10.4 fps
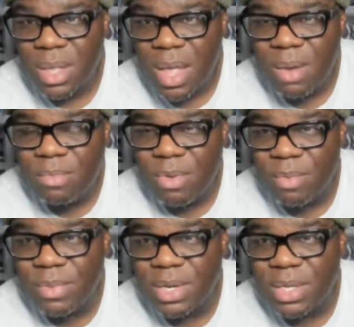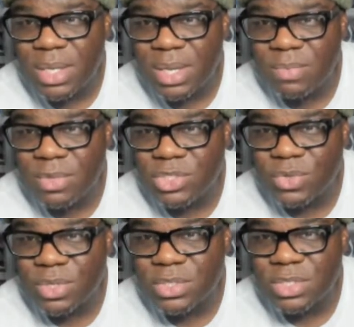I remember being a kid when
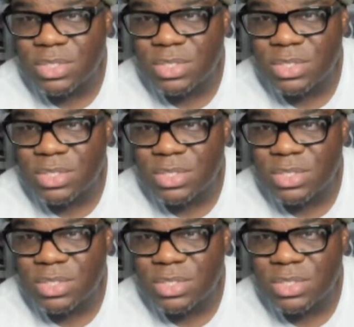Jordan twos